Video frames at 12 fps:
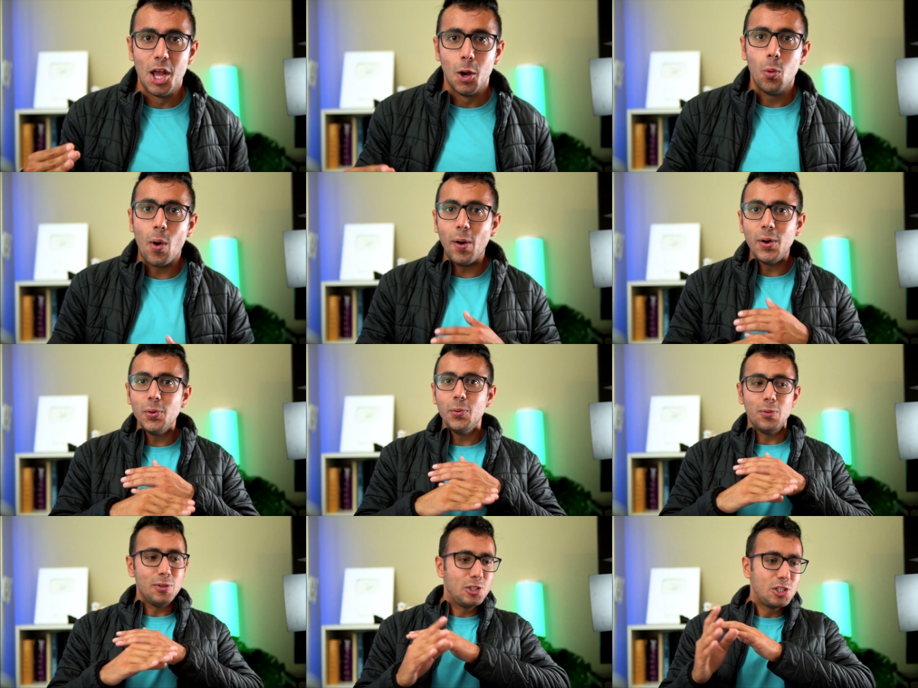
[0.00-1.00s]
who want to
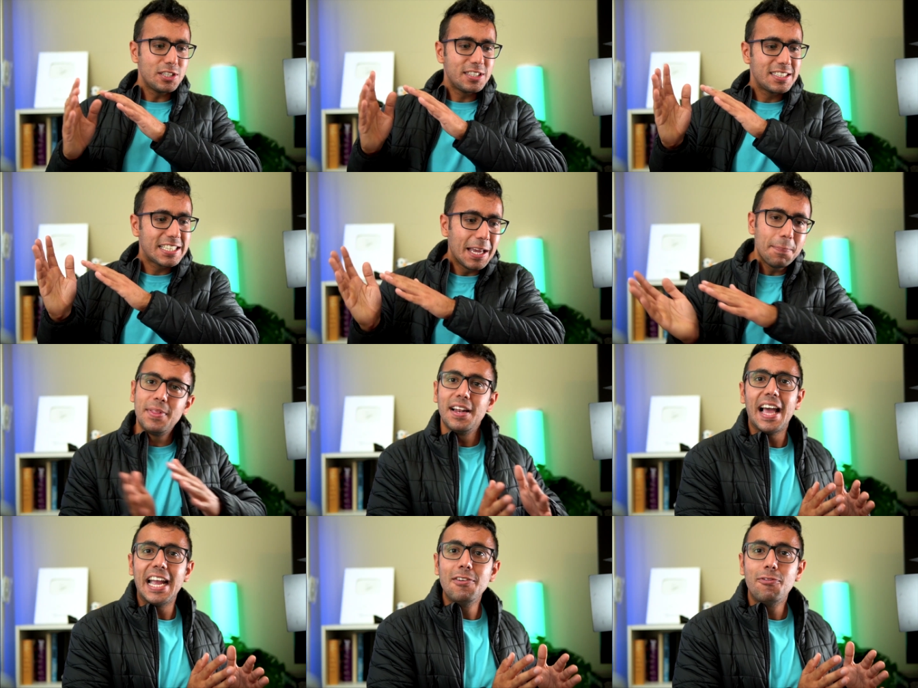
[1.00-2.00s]
just skip the line